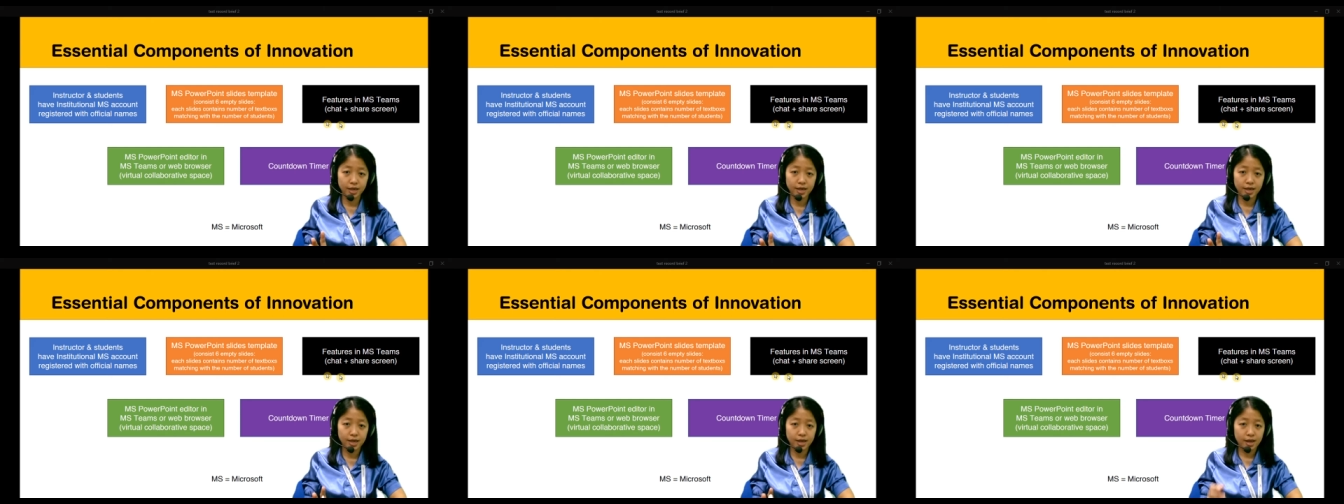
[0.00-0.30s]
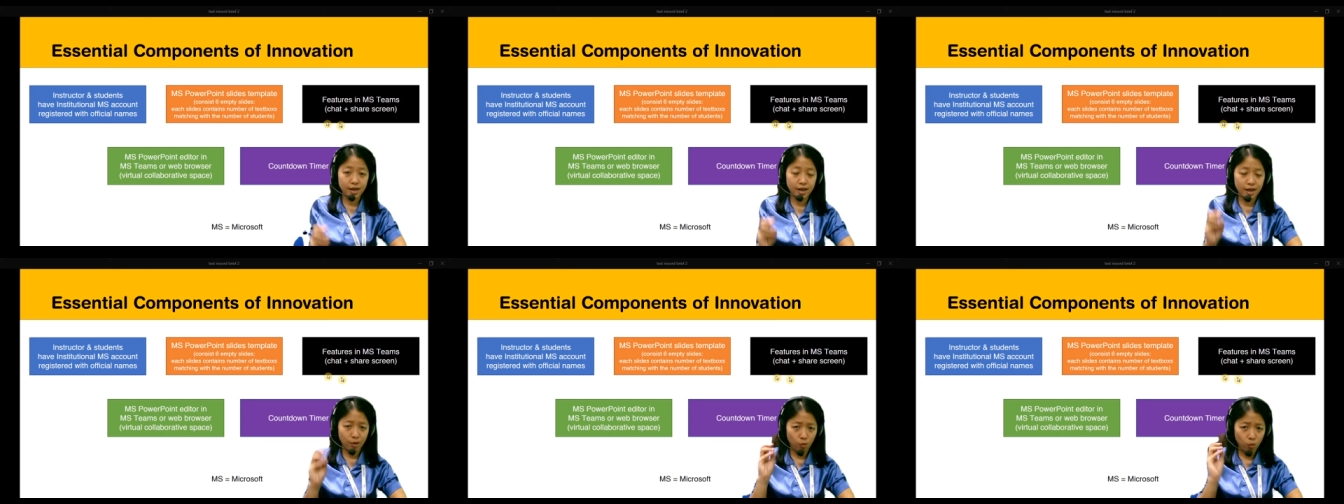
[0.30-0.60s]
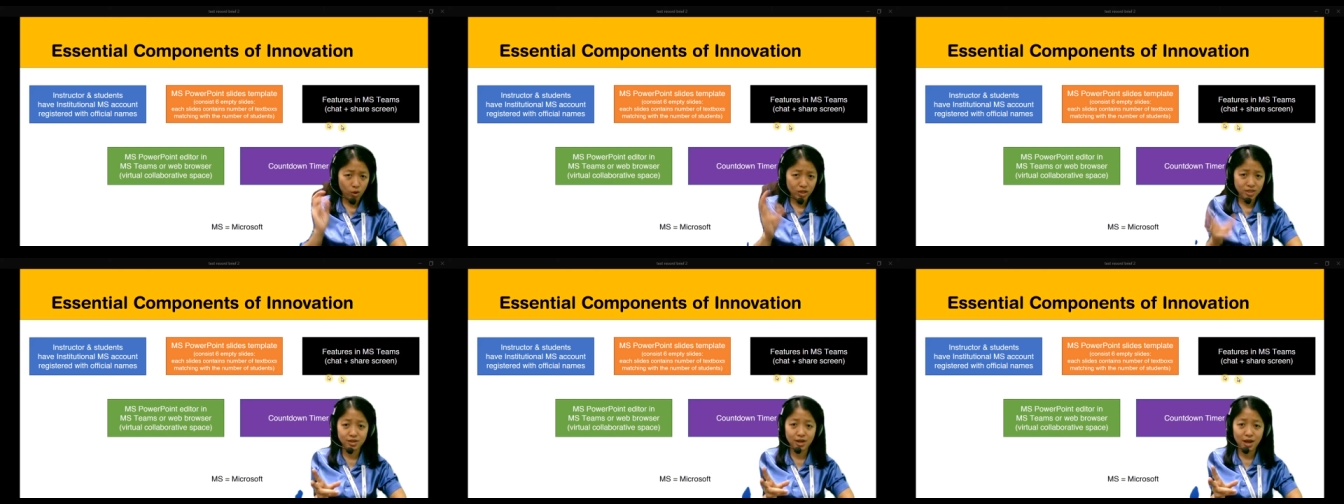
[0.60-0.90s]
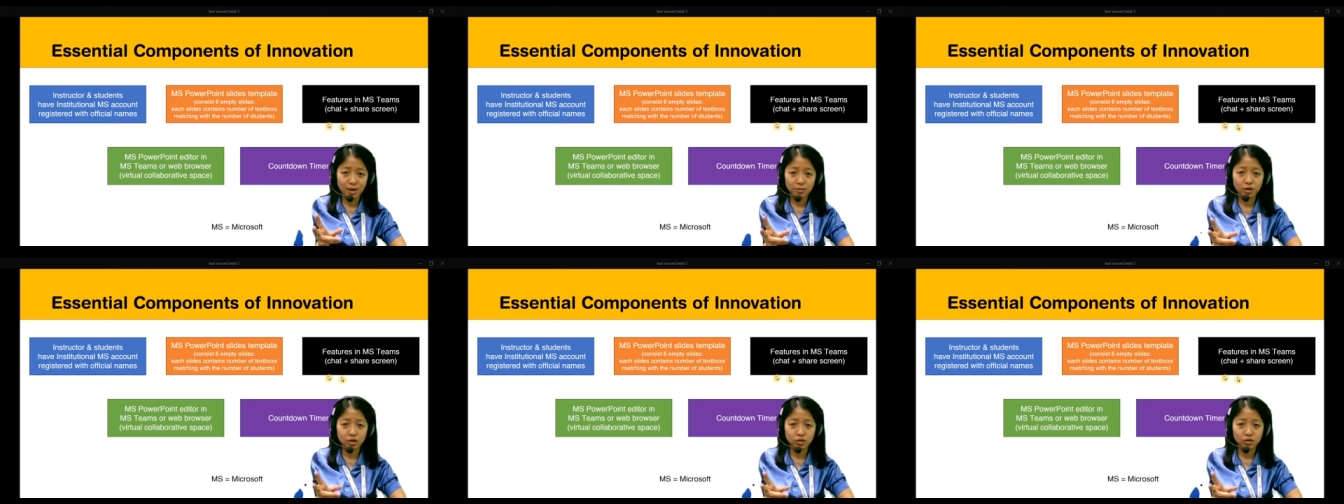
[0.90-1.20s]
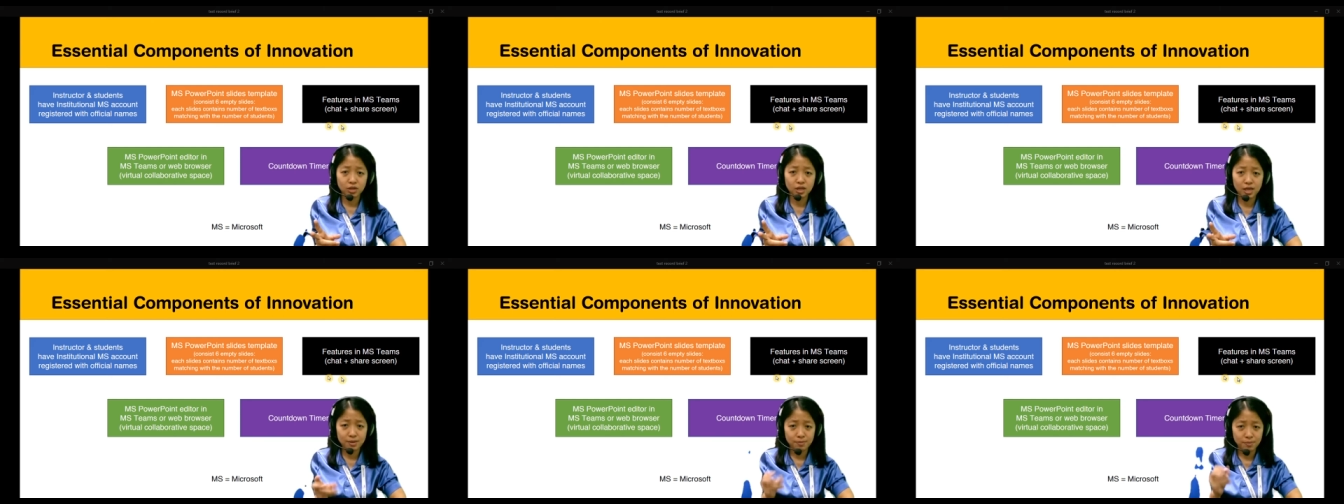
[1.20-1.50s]
And once you upload,
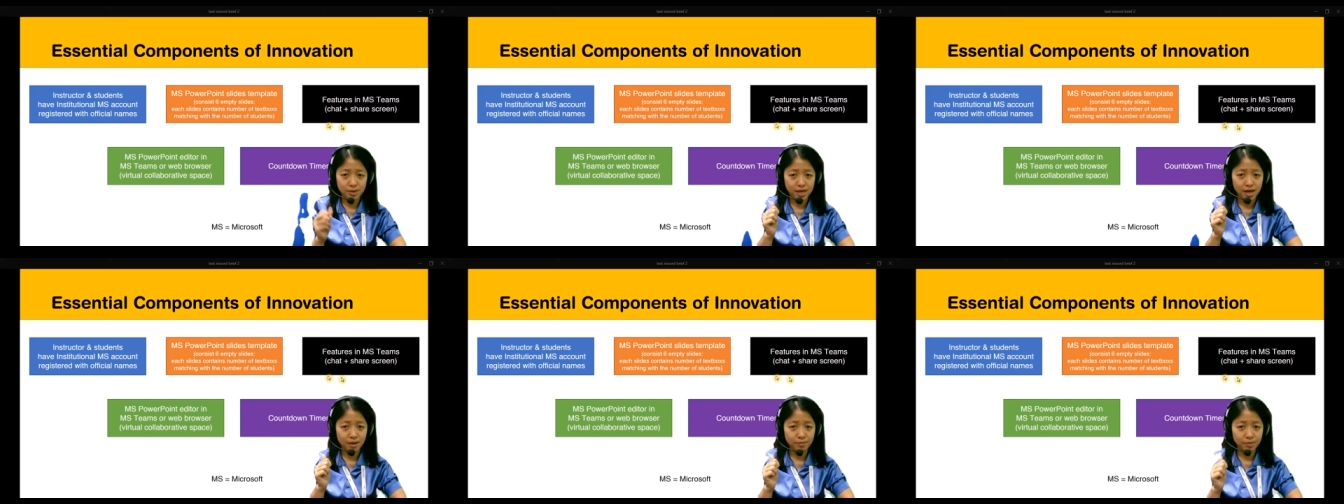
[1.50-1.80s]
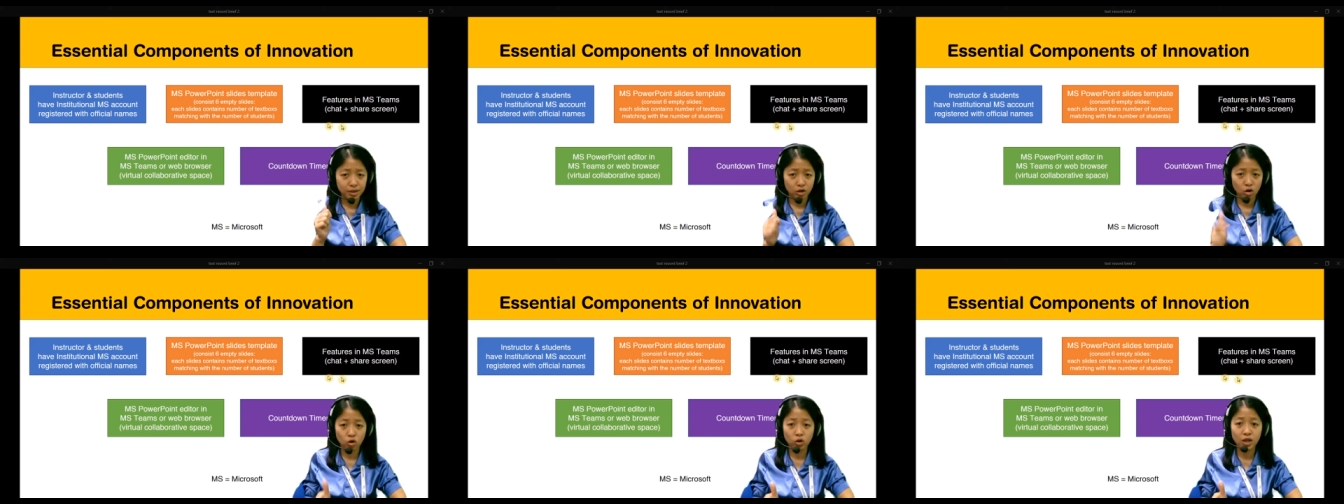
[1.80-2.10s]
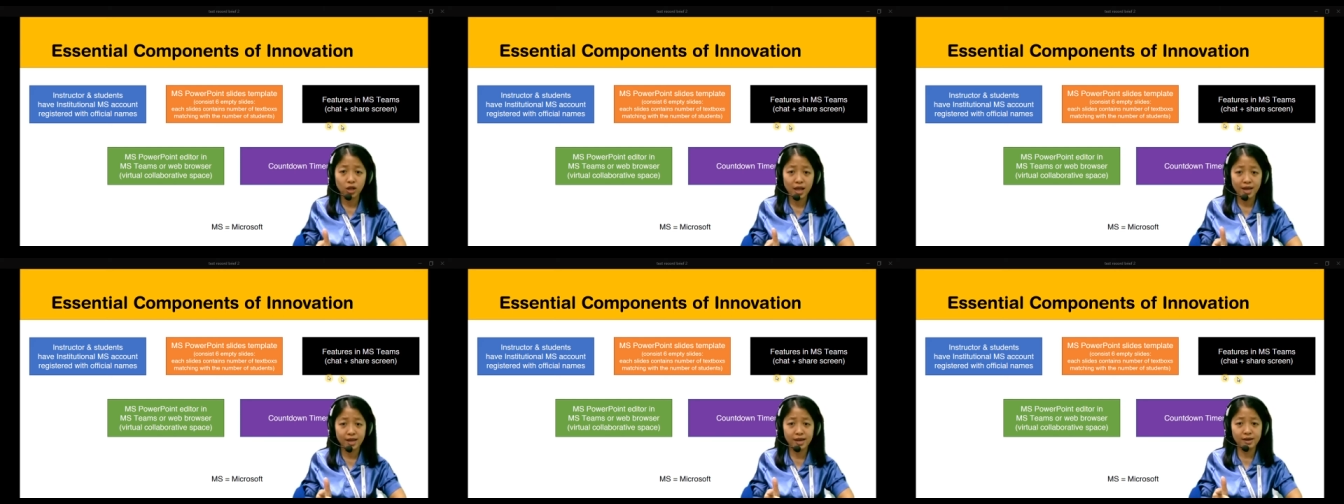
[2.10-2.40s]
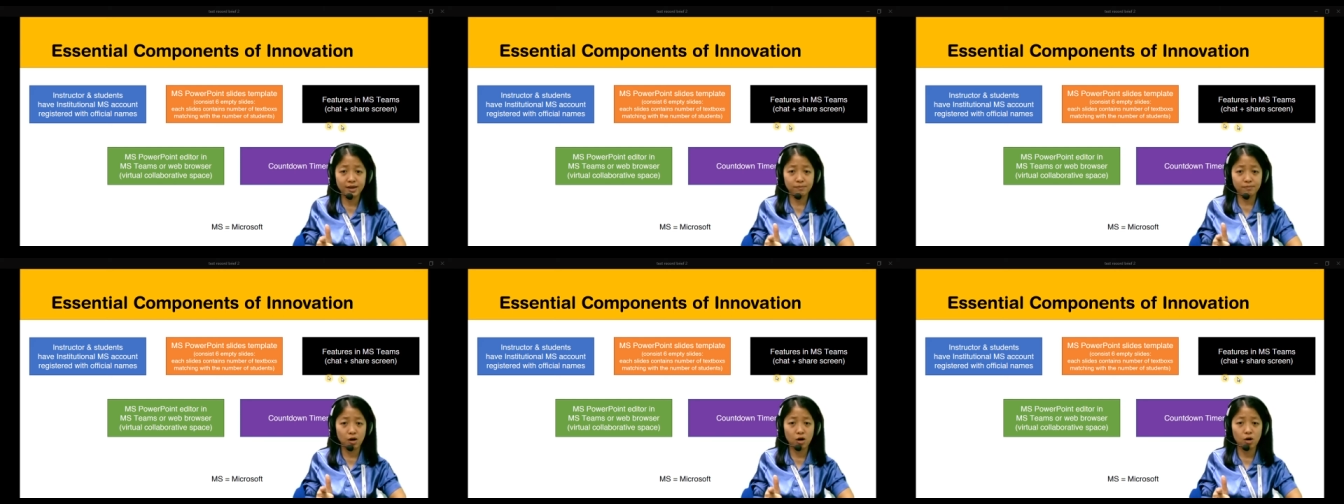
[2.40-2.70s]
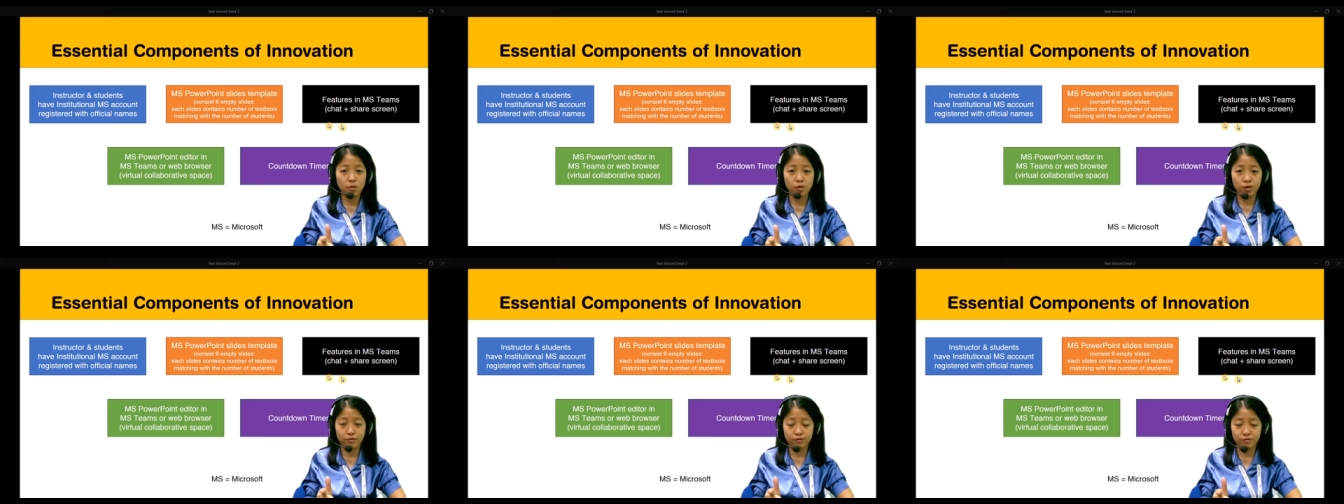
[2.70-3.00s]
it become an online
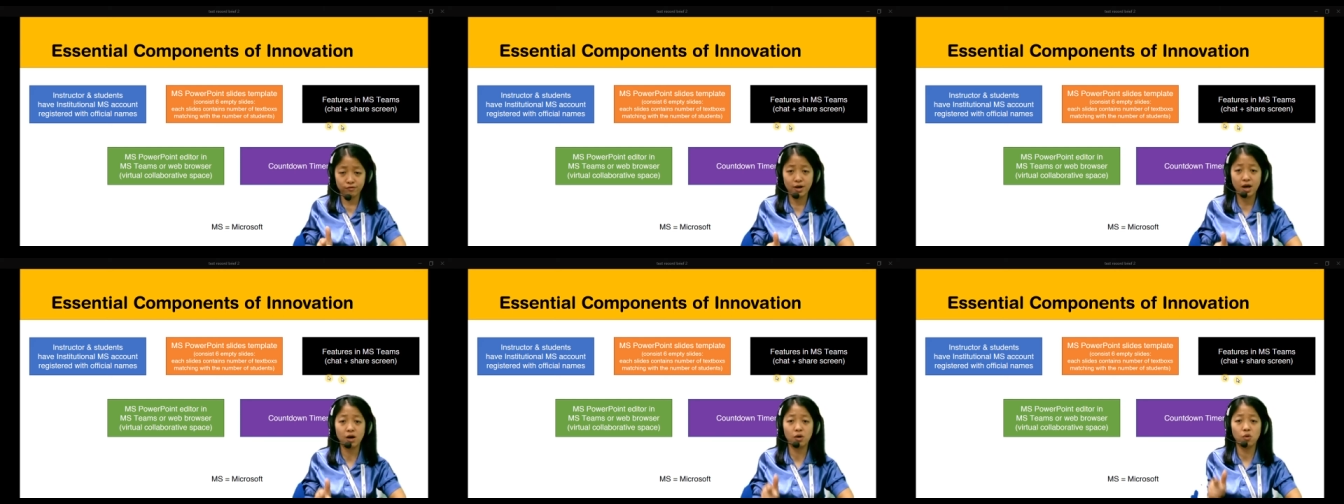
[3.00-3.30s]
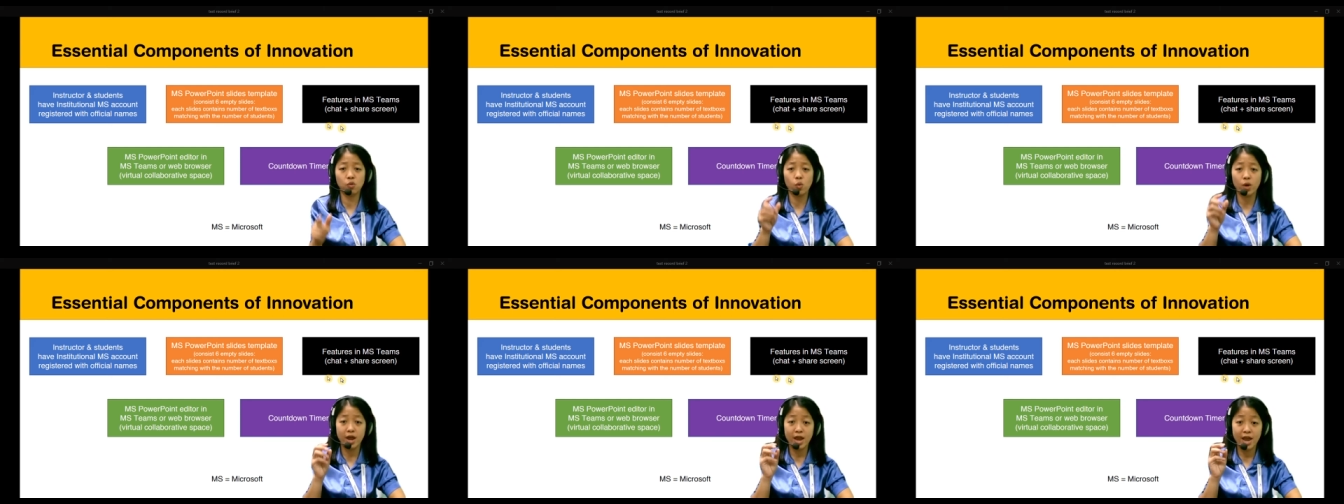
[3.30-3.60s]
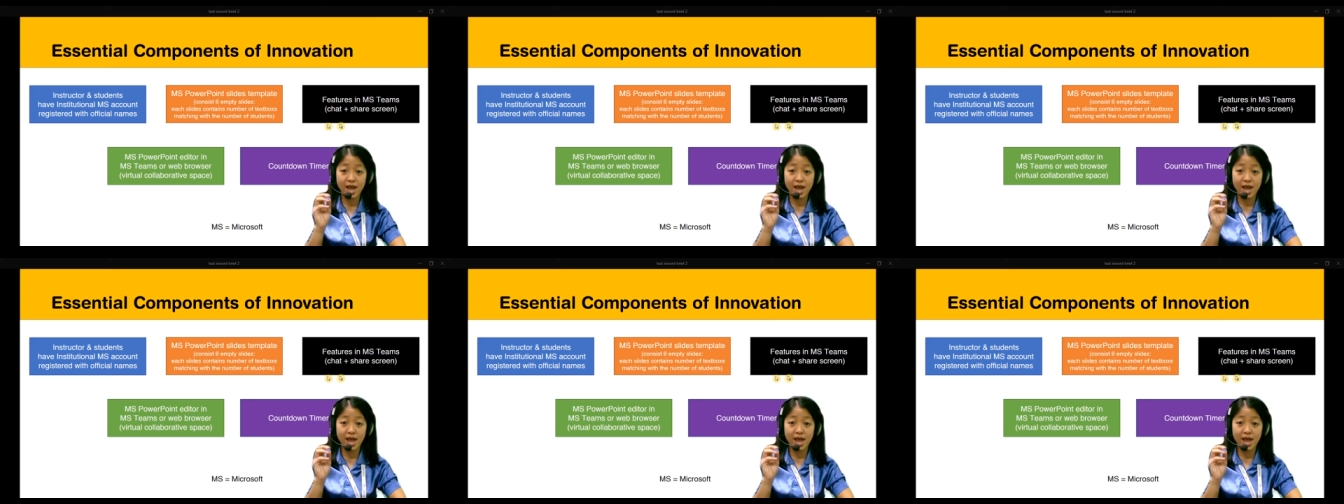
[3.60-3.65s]
PowerPoint file where